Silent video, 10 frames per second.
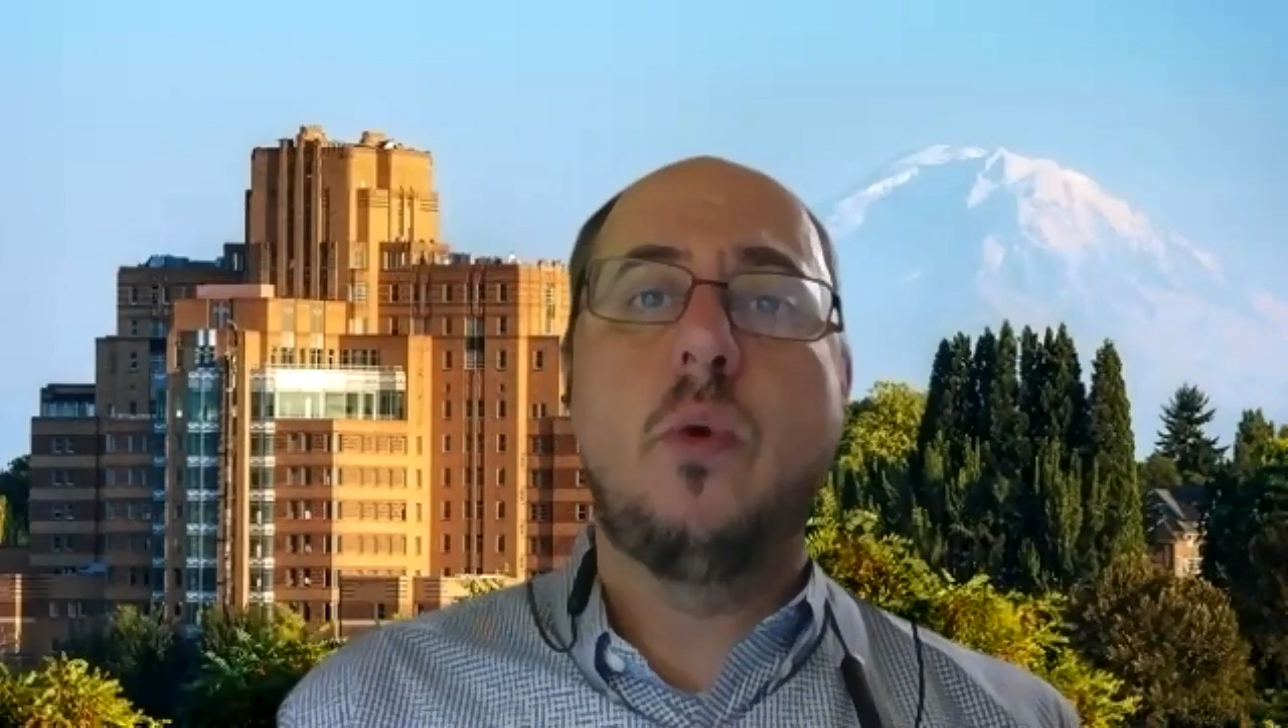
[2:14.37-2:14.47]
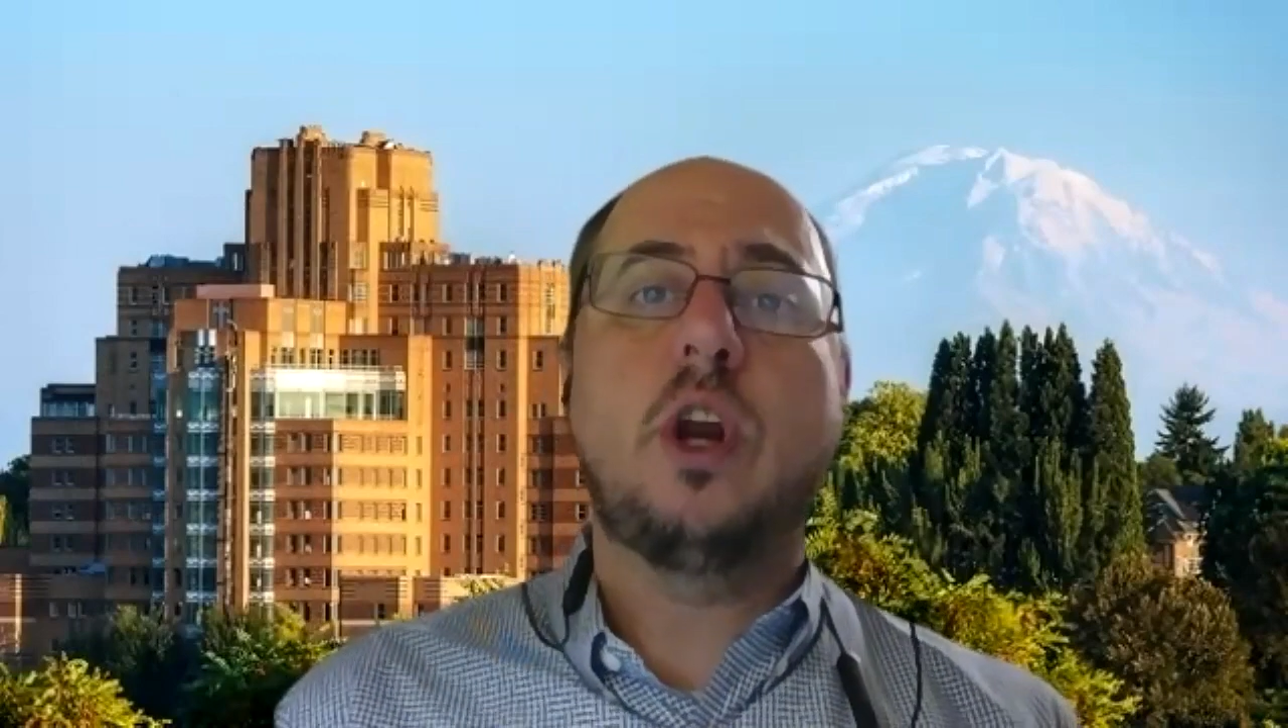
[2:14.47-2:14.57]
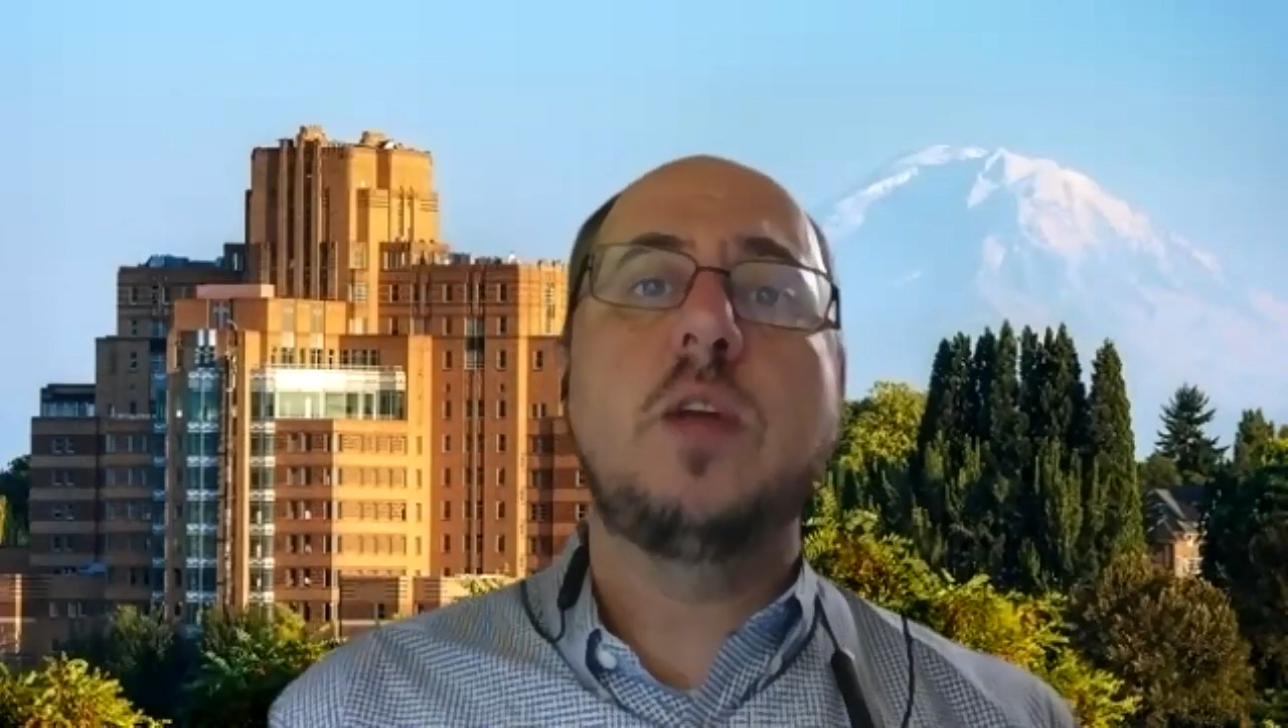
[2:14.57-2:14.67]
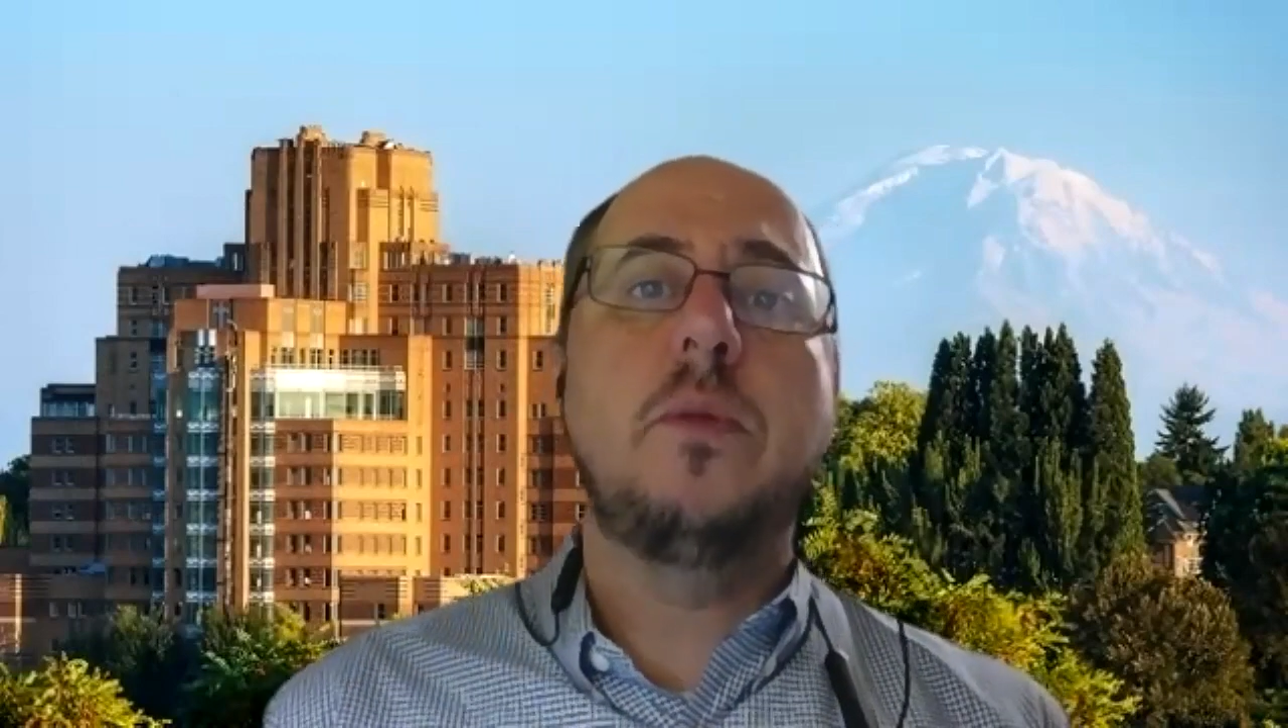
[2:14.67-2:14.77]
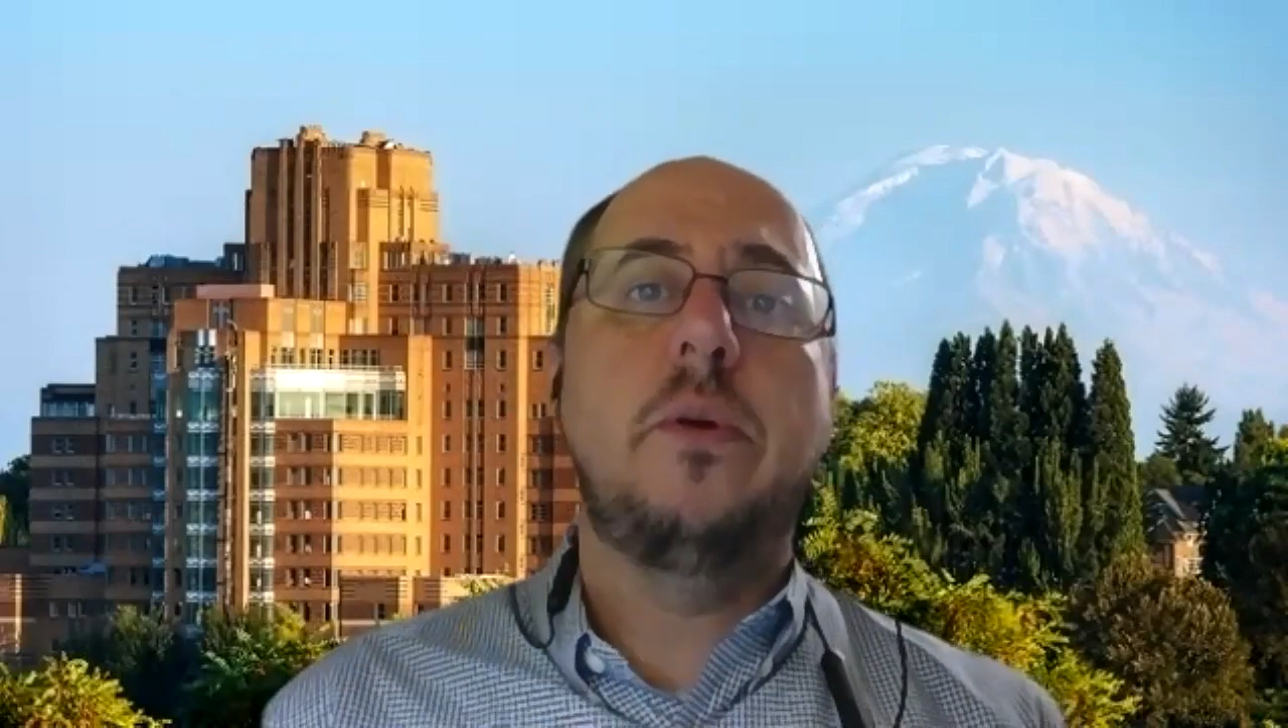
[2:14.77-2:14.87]
our
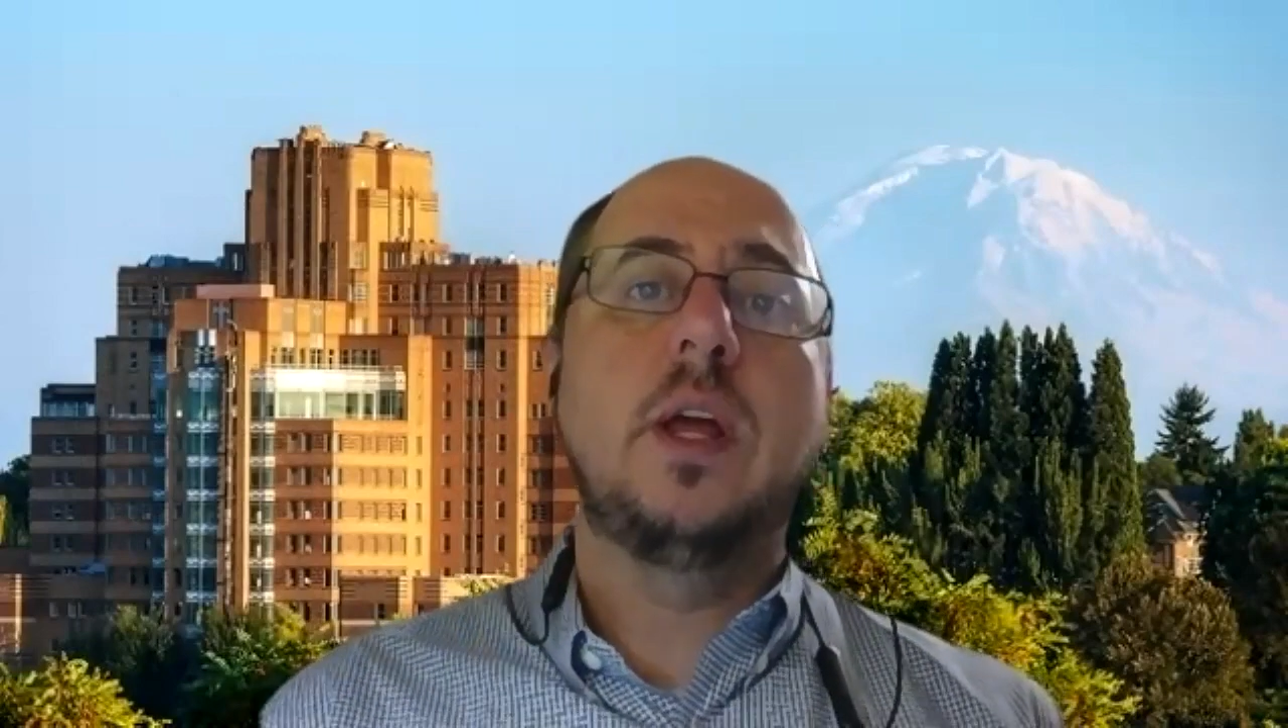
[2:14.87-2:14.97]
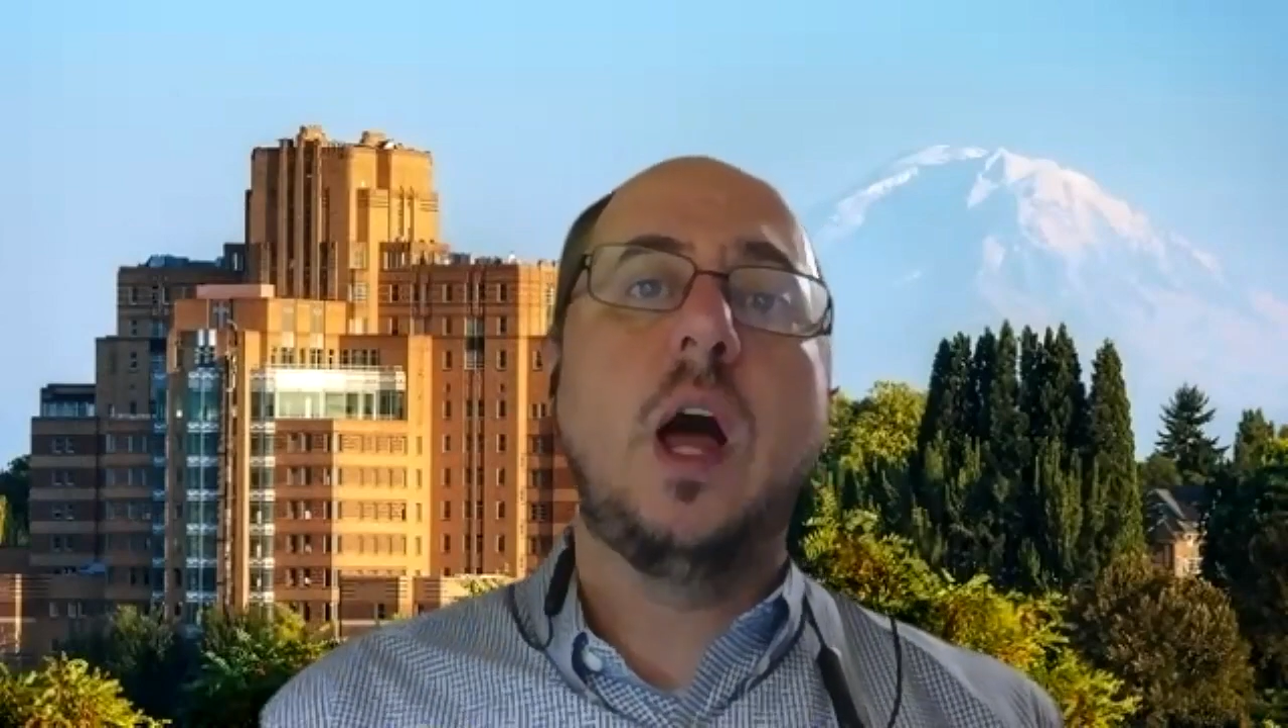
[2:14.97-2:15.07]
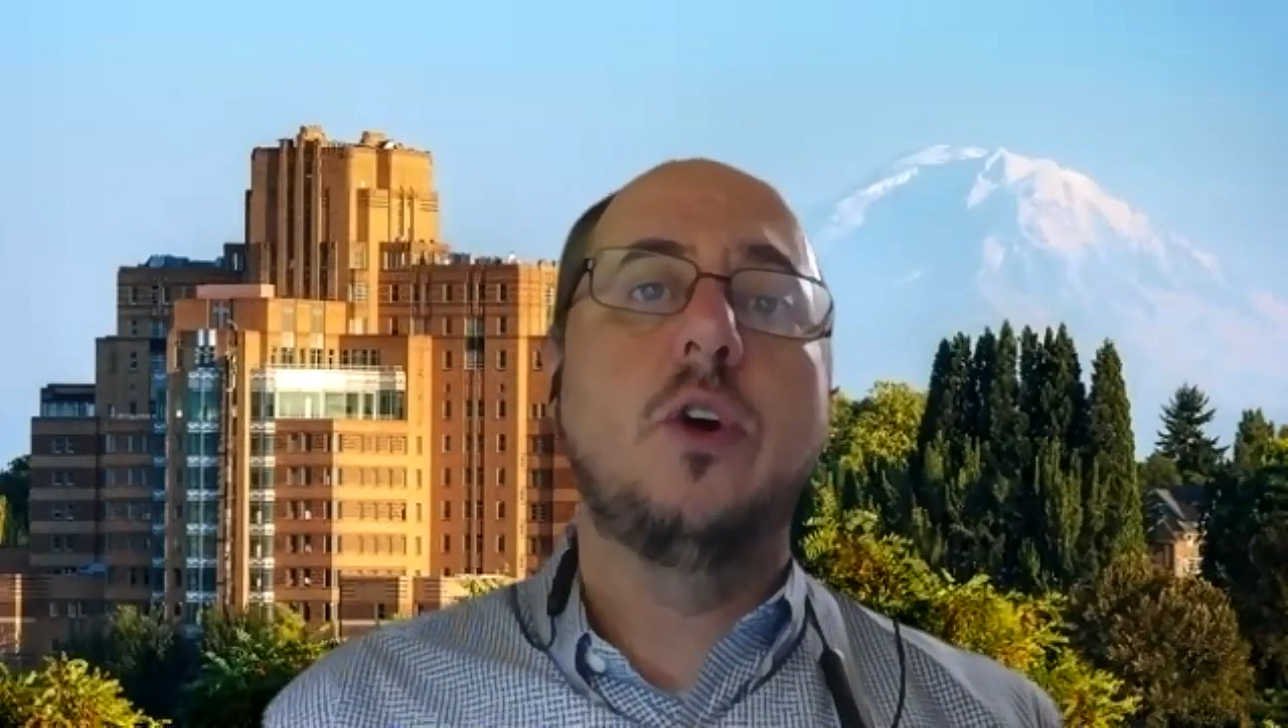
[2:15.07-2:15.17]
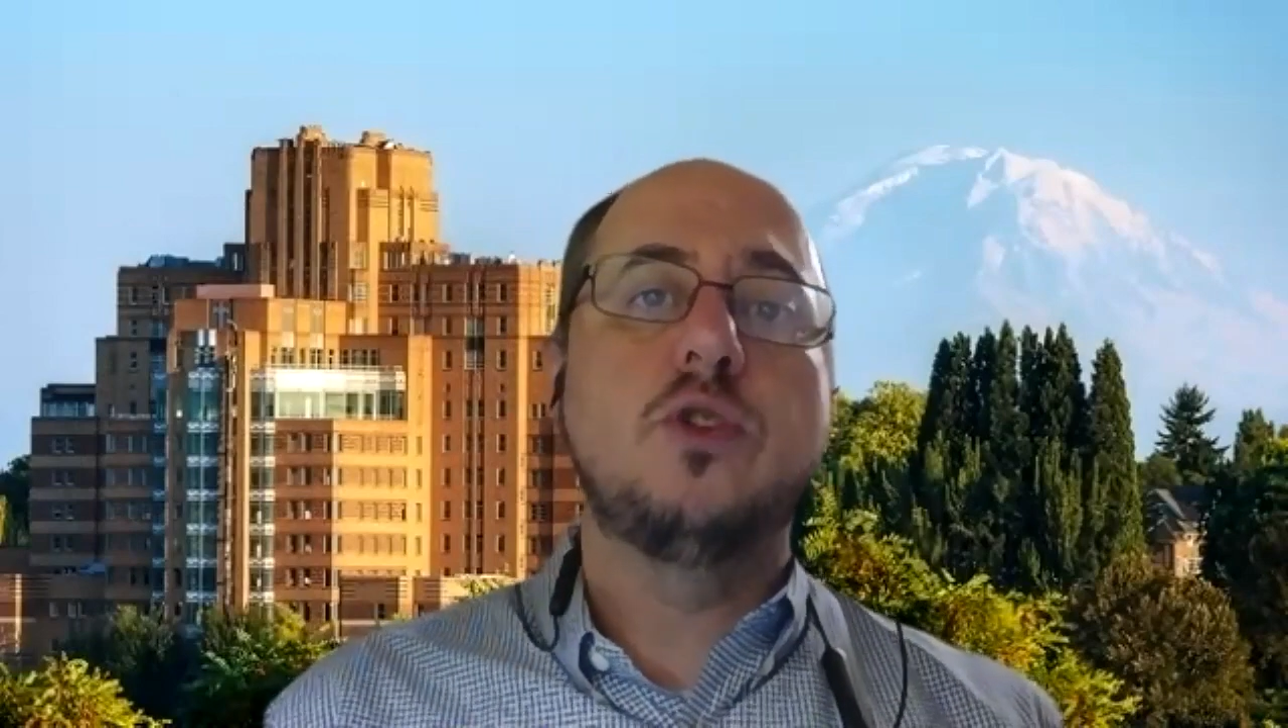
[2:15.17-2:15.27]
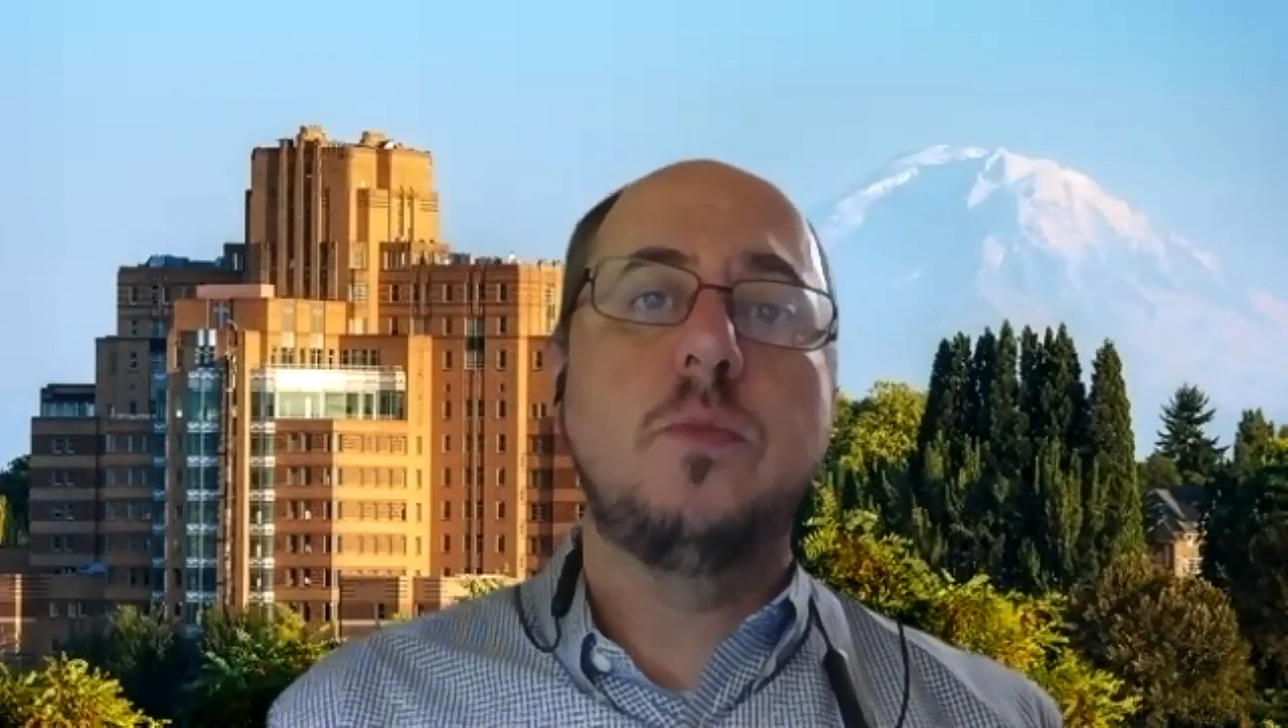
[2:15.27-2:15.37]
community college